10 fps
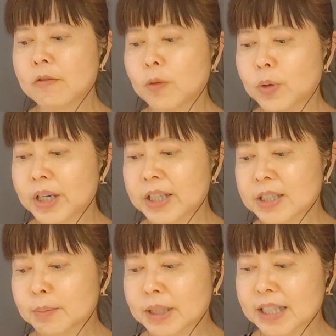for
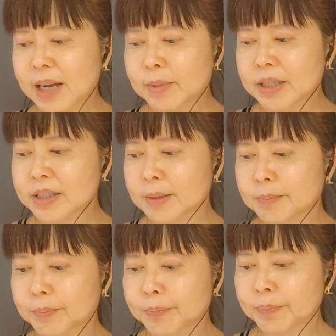its metabolism.
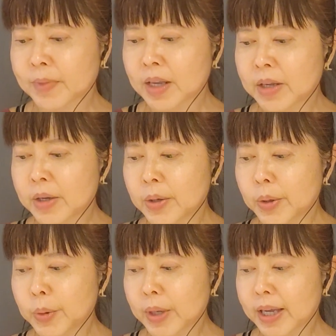
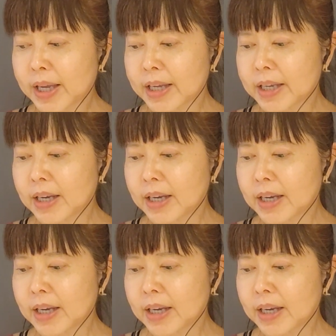Okay,